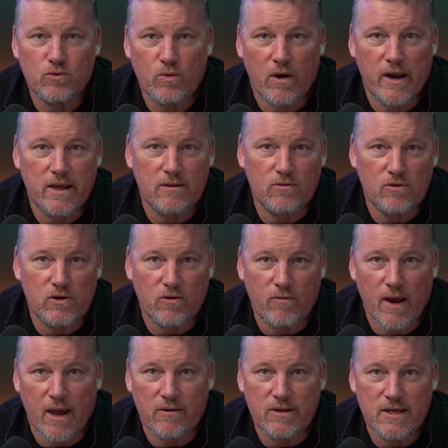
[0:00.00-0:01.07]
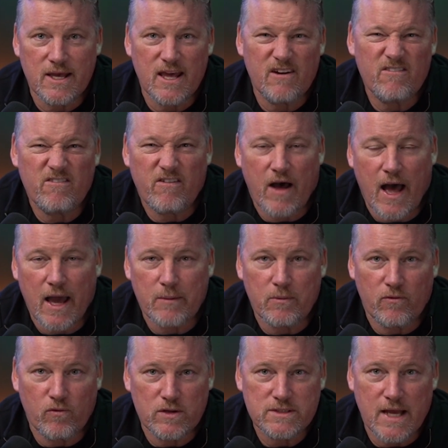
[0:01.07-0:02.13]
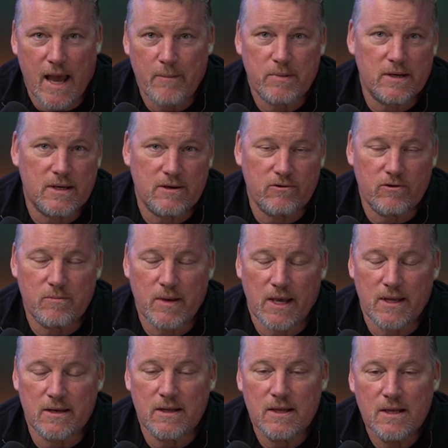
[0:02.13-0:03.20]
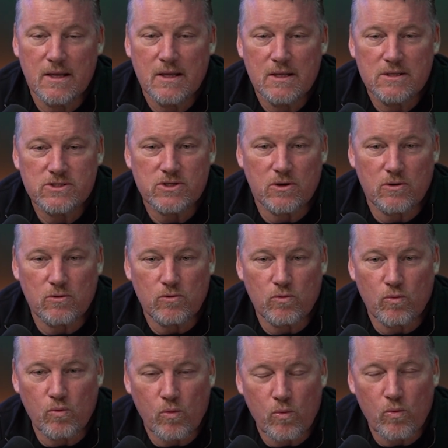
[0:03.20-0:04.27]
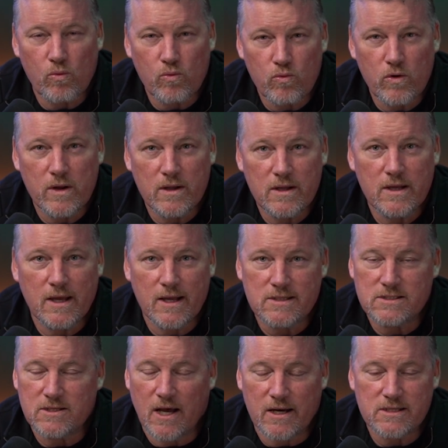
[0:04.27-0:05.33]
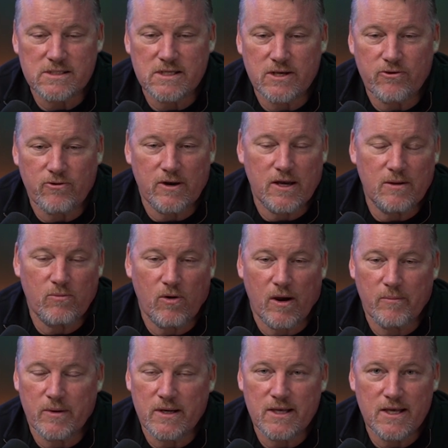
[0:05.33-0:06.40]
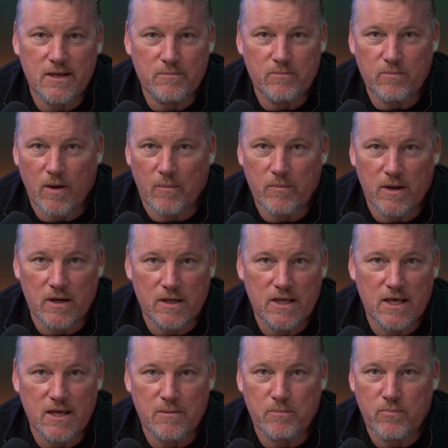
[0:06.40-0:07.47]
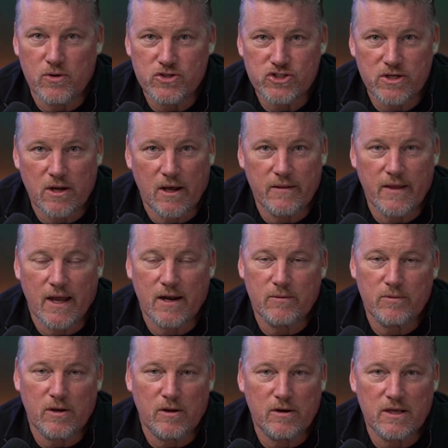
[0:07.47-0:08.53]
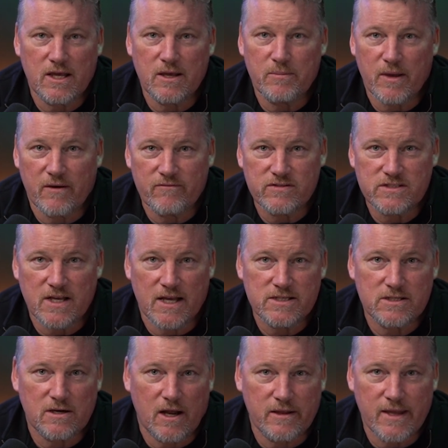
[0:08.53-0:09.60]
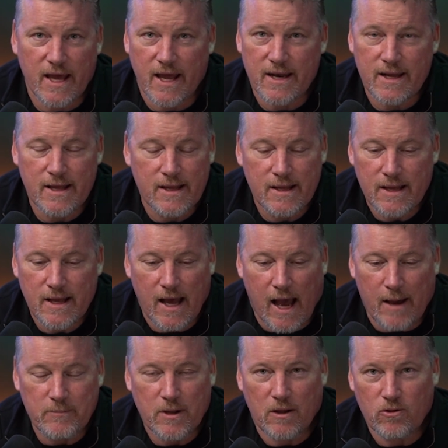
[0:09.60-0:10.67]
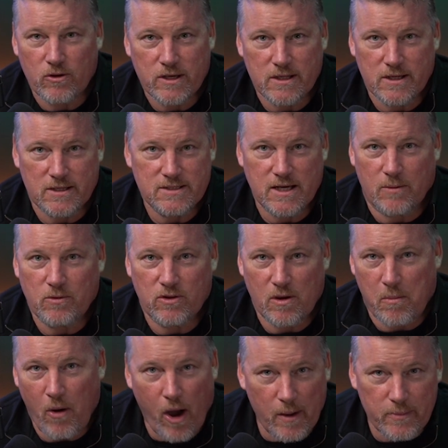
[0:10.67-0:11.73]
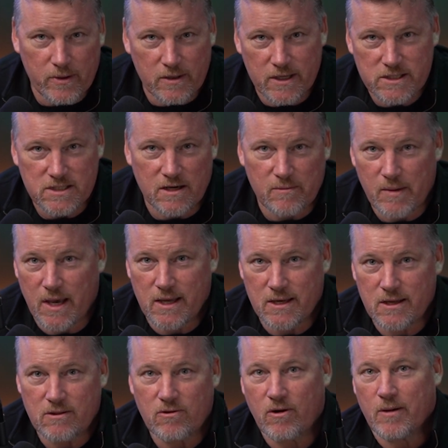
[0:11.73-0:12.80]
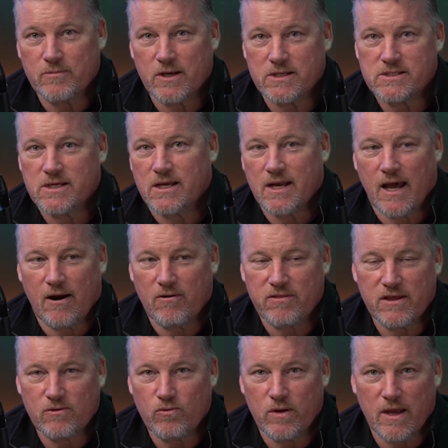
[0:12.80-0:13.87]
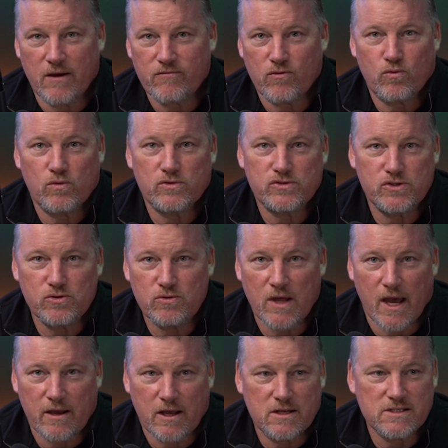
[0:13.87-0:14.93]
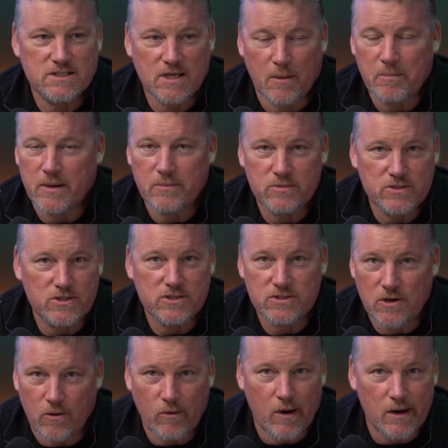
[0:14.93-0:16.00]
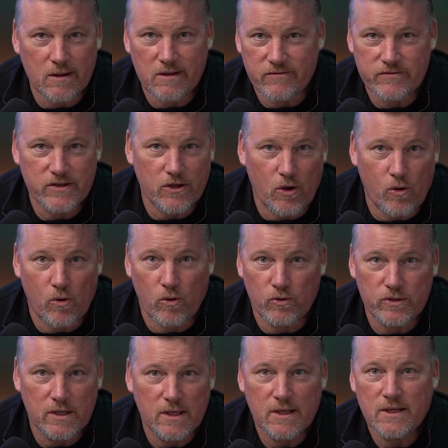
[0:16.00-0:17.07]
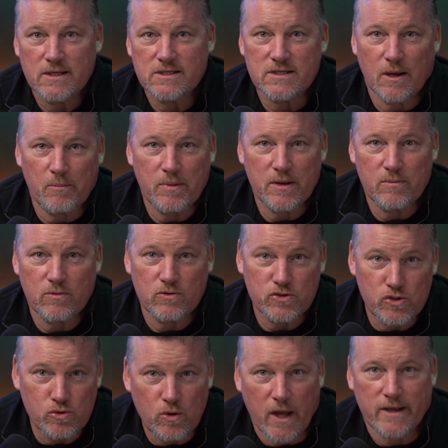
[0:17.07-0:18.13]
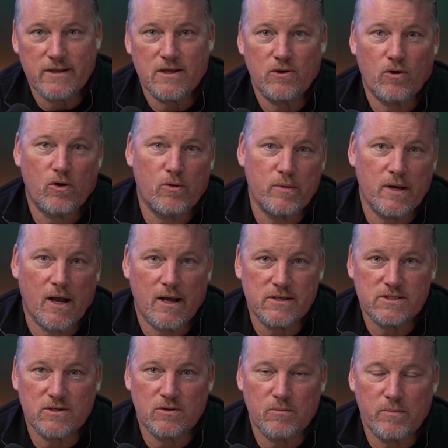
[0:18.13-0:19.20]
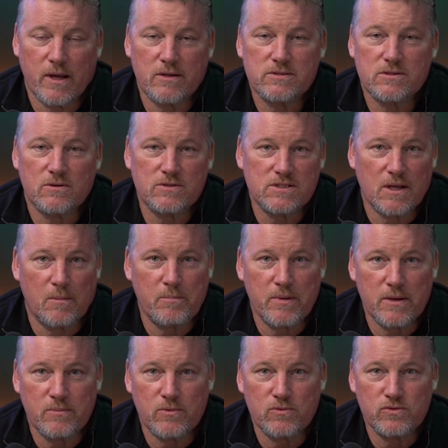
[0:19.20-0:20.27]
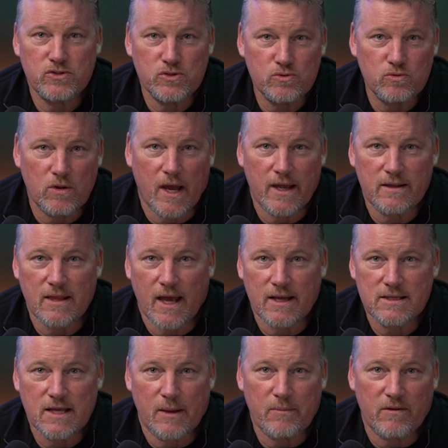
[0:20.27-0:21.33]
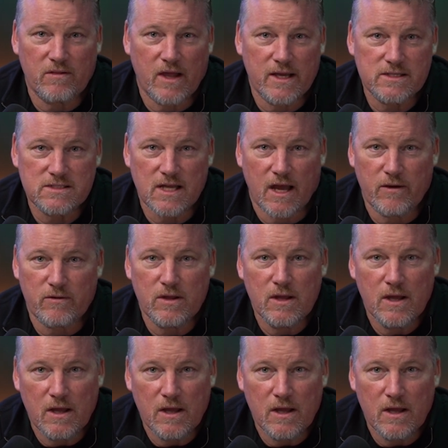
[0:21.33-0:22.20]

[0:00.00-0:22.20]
of where I can look around and get a vibe of what's happening here in Maine? So really, it's not a secret anymore. I'm going to keep pushing on that. I'm going to keep emphasizing on that. I'm not looking to double the population of Maine either. I'm not saying that. I don't think we ever will do that because some people just don't want to live in the cold. Some people do like the urban hustle and bustle. Some people do like that type of lifestyle.